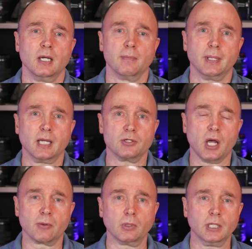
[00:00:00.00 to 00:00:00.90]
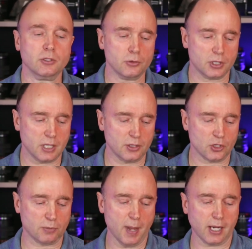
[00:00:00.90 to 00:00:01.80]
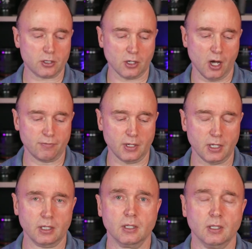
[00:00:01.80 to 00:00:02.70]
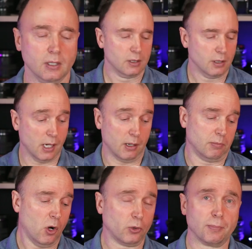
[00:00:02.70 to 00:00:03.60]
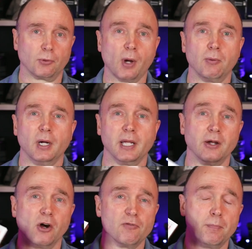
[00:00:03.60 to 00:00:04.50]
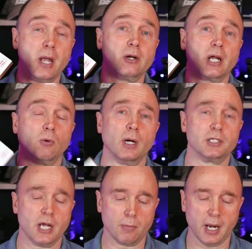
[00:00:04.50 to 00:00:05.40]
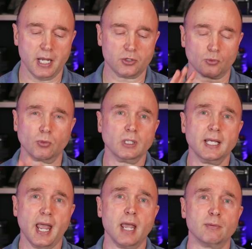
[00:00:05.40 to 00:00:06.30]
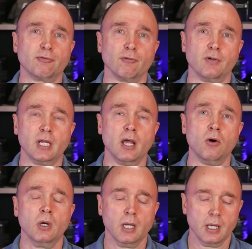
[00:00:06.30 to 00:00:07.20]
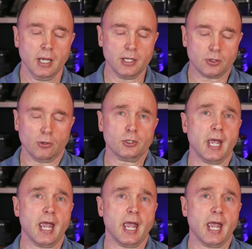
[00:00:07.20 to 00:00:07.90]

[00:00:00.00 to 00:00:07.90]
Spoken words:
because I really do see the specs of the hold up the right one here, of the Pergear 1TB. It's really aimed for video. It's also